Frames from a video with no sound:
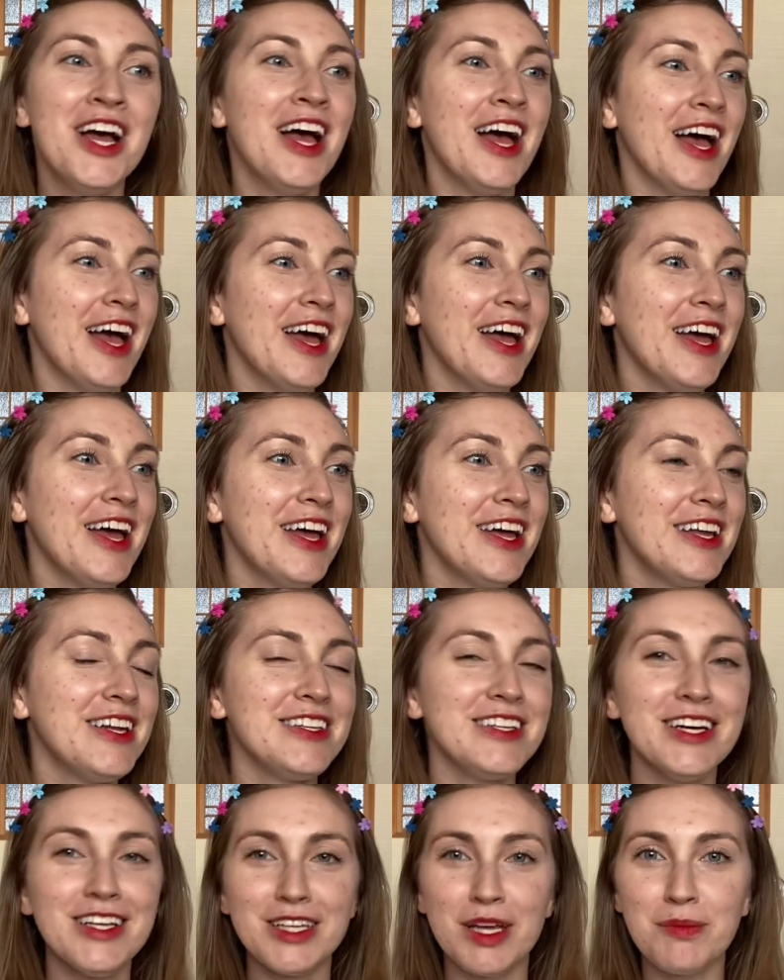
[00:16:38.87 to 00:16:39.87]
And yeah,
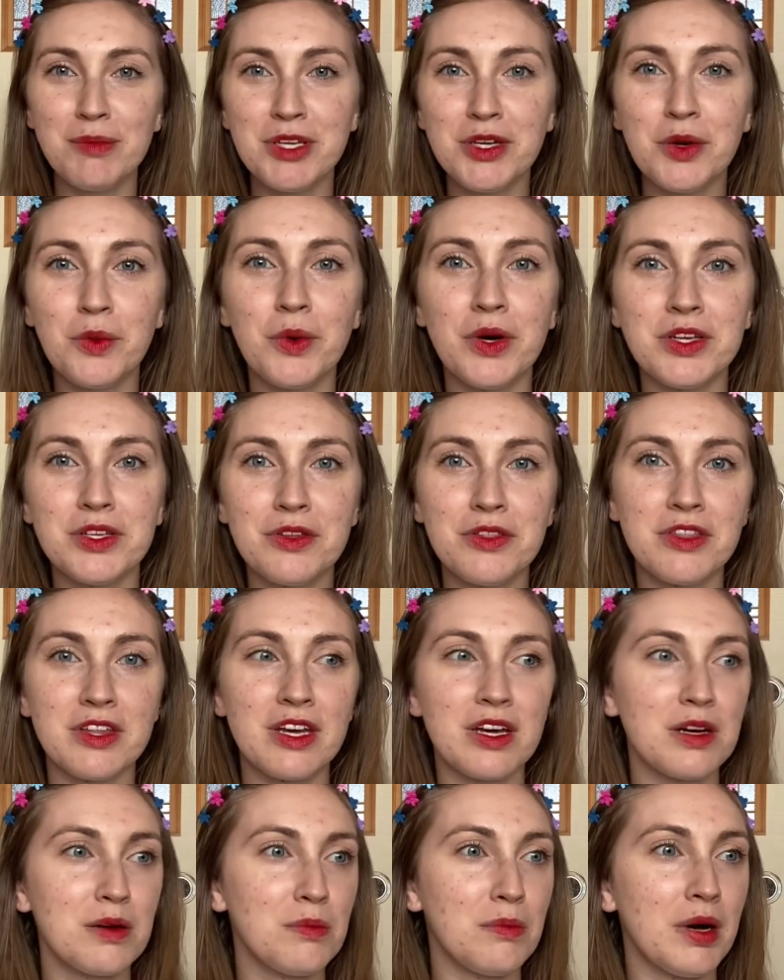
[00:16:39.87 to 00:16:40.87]
let me know what you think
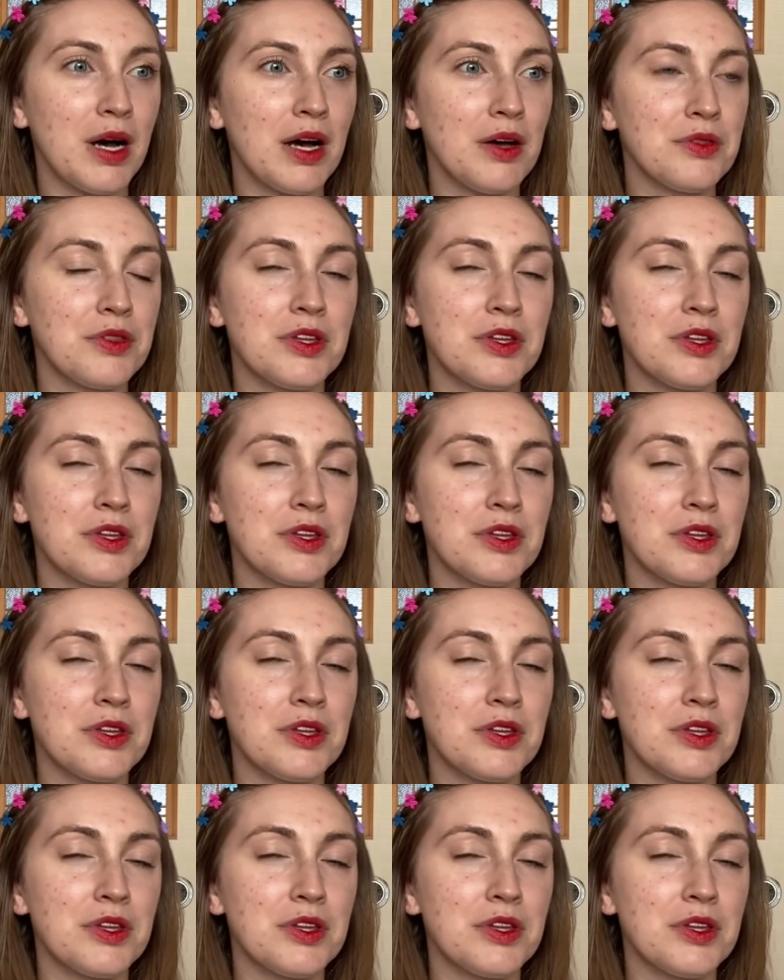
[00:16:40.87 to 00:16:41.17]
about